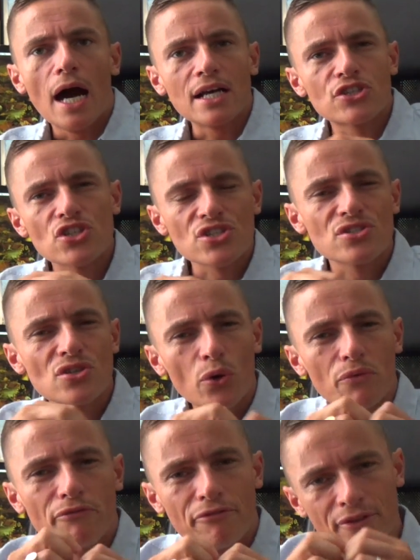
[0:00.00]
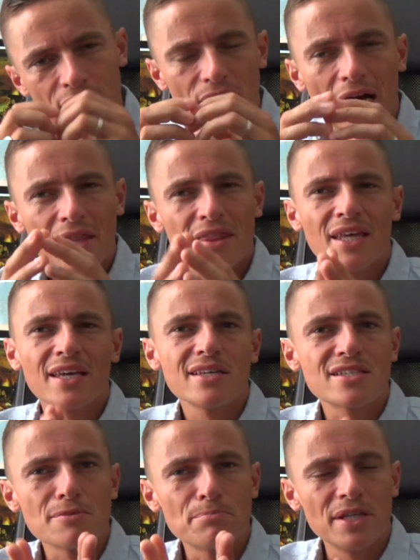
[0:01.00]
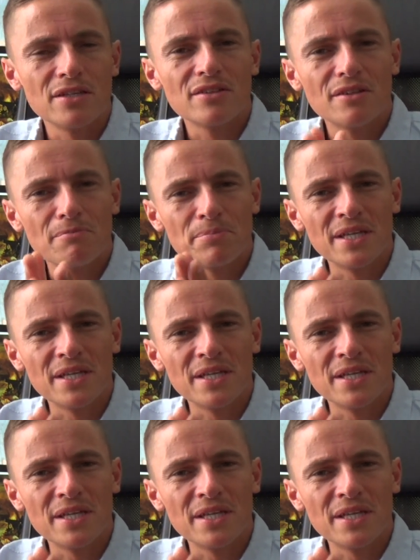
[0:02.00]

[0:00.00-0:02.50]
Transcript: I just don't feel, I think it's a bit